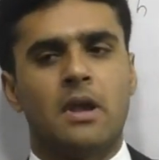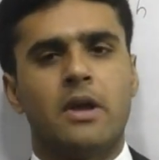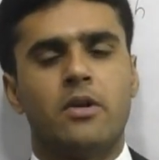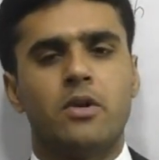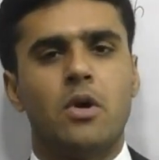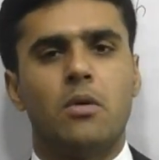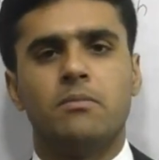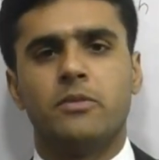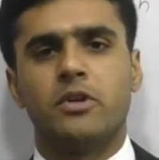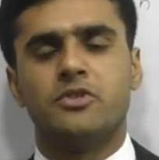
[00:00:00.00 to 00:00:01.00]
I don't
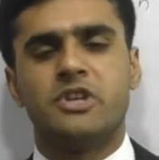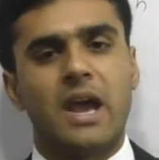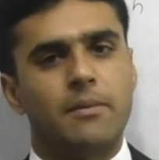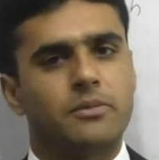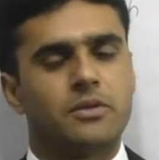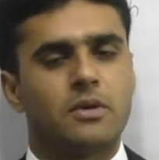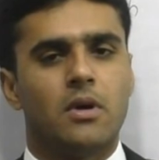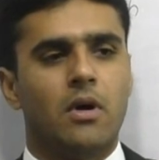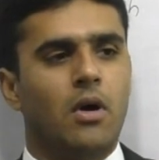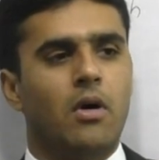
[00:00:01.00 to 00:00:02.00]
know, James,
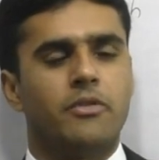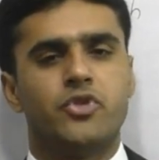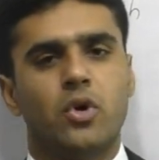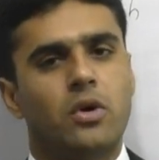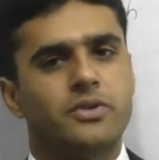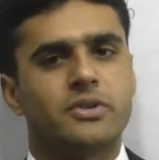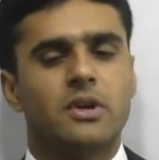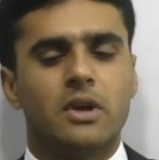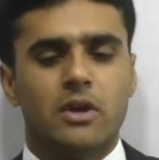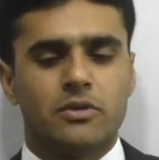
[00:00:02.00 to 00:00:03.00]
or George.
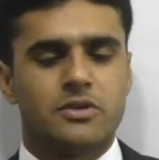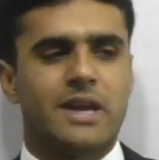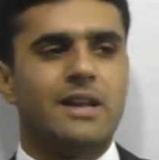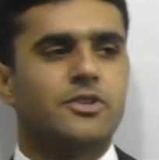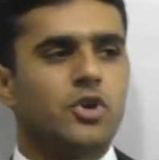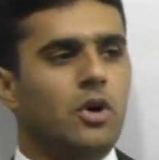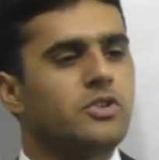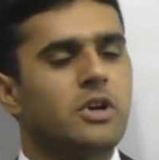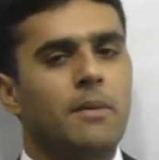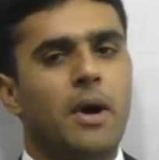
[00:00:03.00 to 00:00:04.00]
So tell
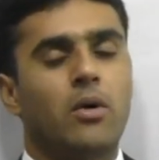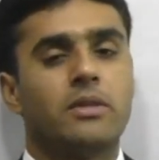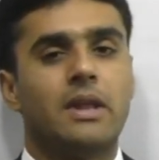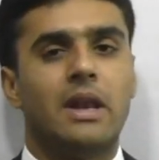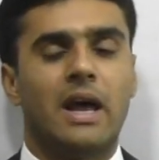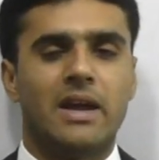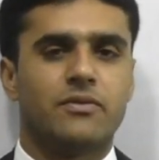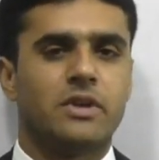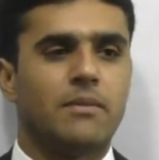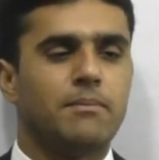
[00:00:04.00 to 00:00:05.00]
George about the
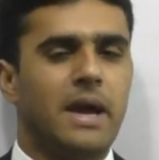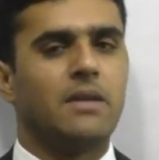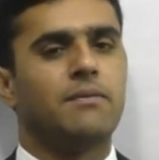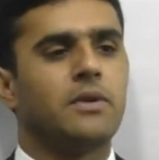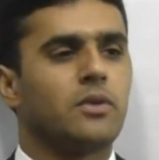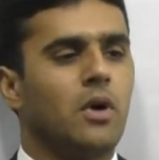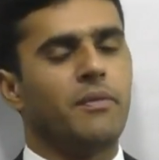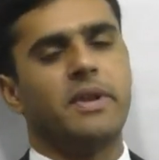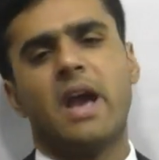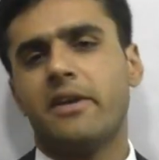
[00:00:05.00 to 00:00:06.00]
lifetime benefits
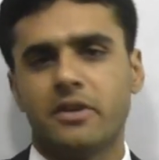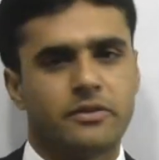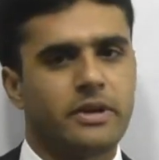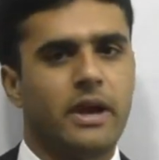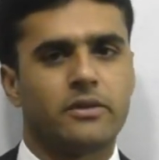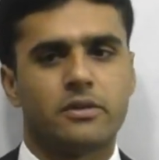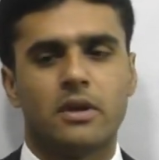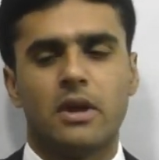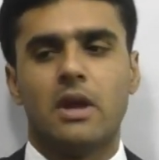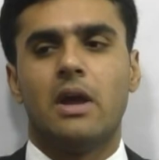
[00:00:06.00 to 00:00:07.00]
of inheritance
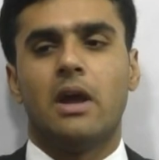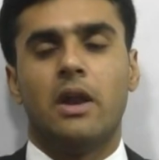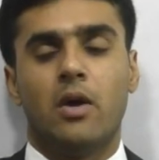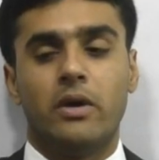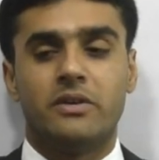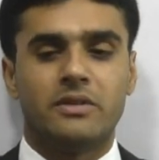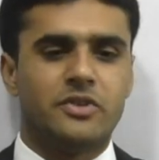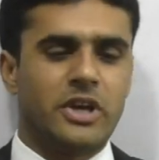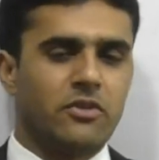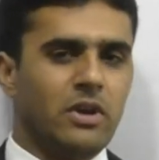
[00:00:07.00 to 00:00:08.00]
tax. Now it
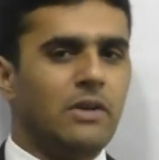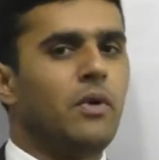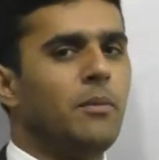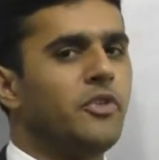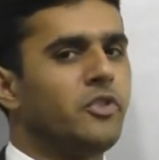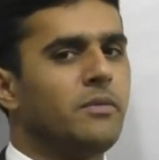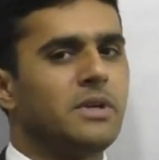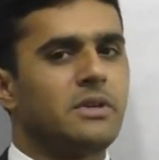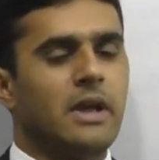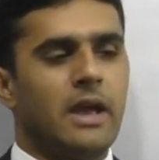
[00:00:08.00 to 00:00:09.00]
is general
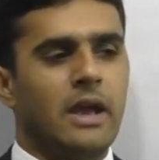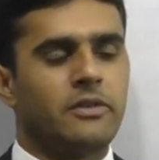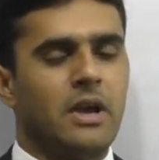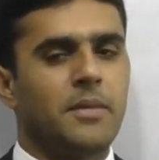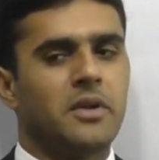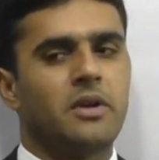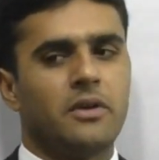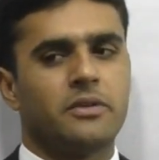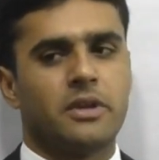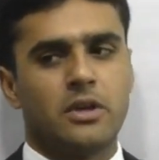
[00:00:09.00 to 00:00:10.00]
information, but examiner is
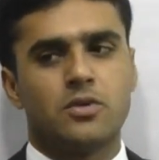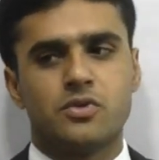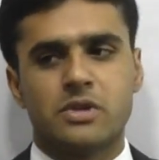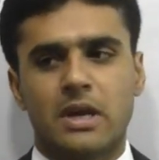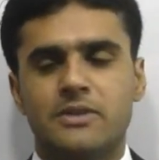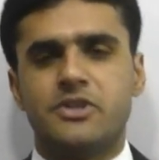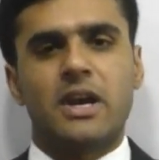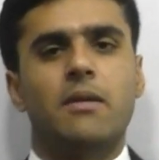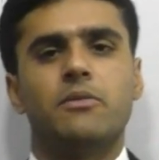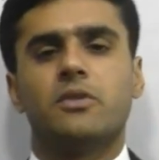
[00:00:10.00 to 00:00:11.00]
asking to tell
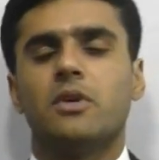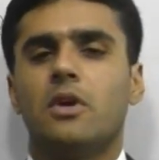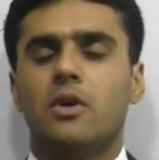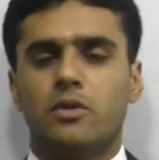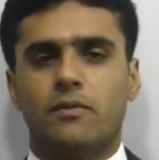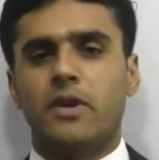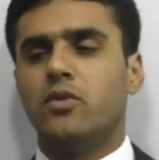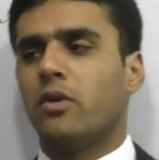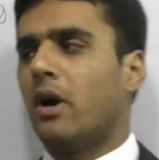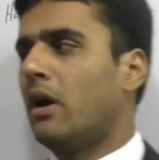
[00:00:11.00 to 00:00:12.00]
James. So
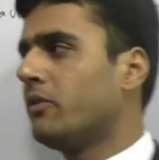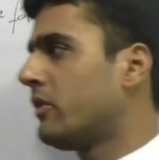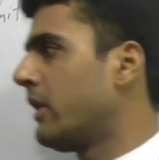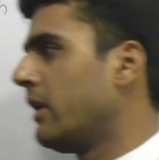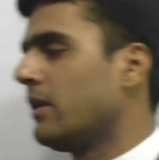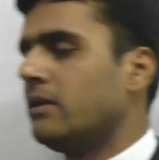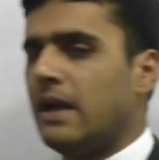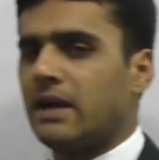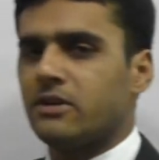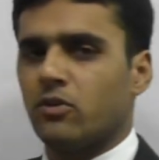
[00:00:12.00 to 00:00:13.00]
when you are answering
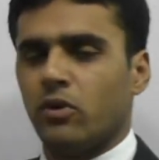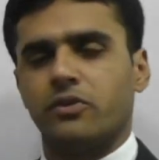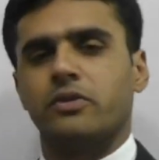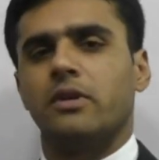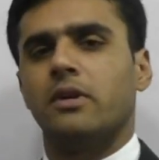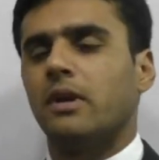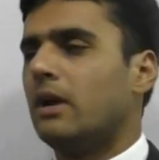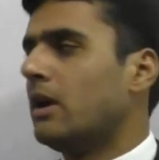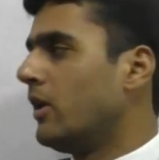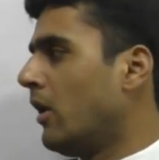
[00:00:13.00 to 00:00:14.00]
that
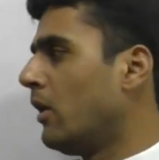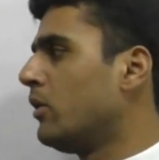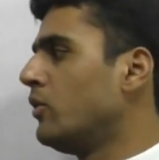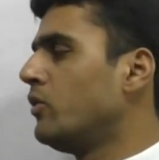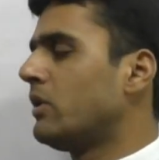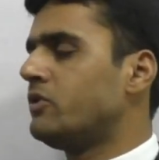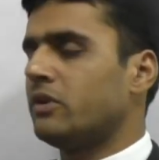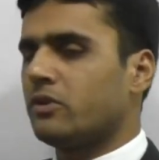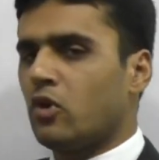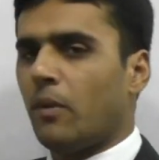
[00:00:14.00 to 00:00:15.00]
question, although you are
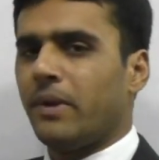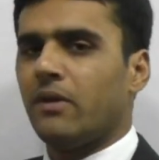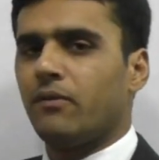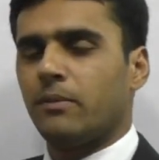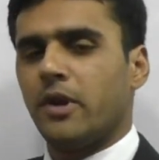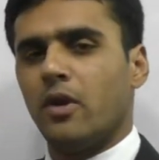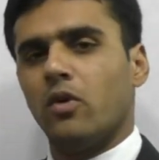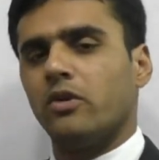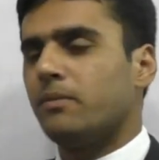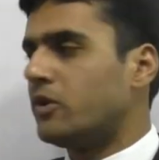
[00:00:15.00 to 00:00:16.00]
just copying from the
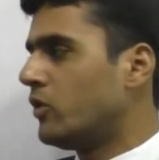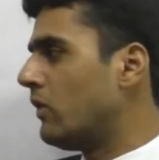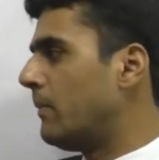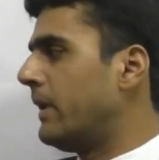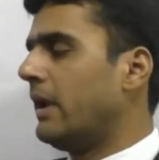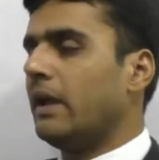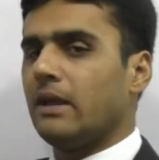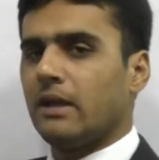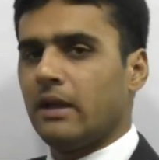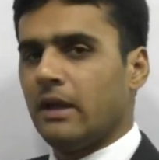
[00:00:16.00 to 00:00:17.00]
notes, but you will be
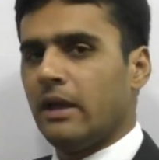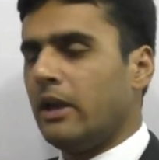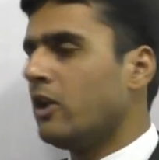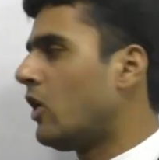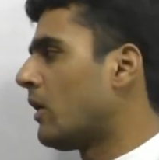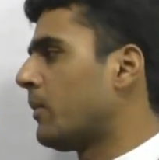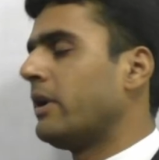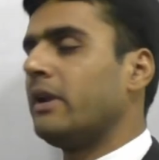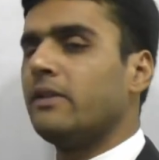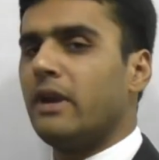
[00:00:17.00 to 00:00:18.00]

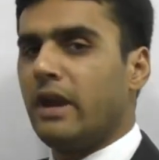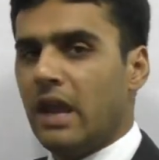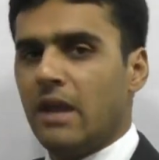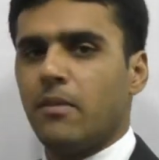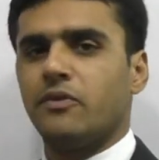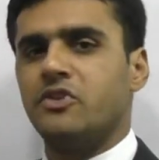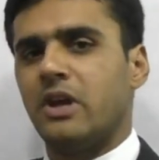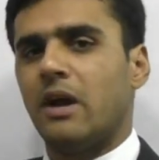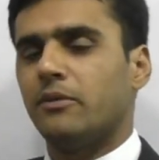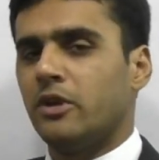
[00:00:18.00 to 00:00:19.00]
incorporating the name of the
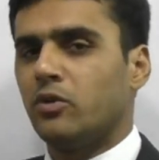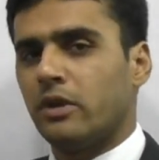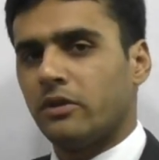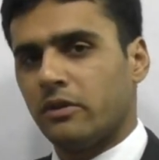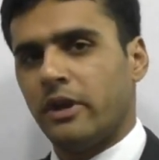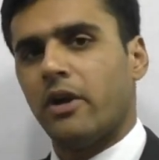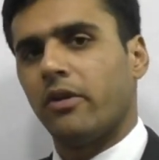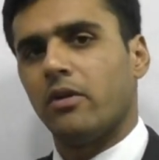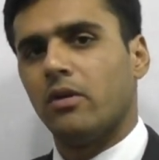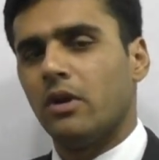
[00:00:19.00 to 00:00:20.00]
James into the
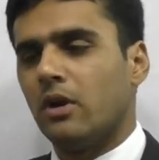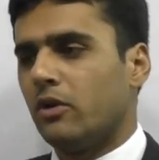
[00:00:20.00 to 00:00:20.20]
scenario.